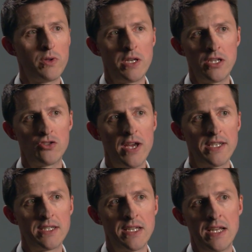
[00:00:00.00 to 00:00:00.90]
with an
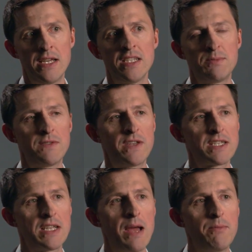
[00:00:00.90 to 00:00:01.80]
interest in a specific
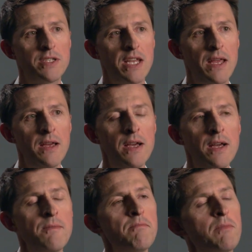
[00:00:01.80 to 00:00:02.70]
celebrity.
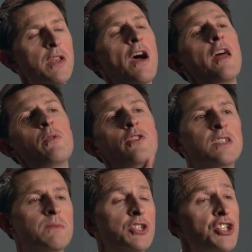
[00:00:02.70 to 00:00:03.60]
But now that we're
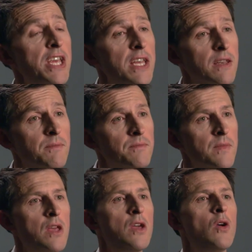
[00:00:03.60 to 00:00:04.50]
using machine,
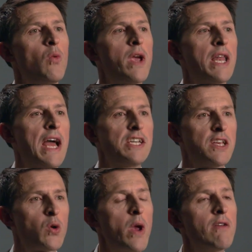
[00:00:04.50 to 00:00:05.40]
we can
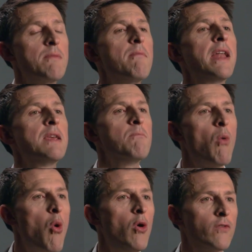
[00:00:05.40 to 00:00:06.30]
actually query many
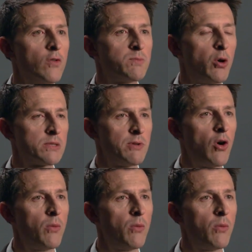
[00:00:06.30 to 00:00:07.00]
more of those possible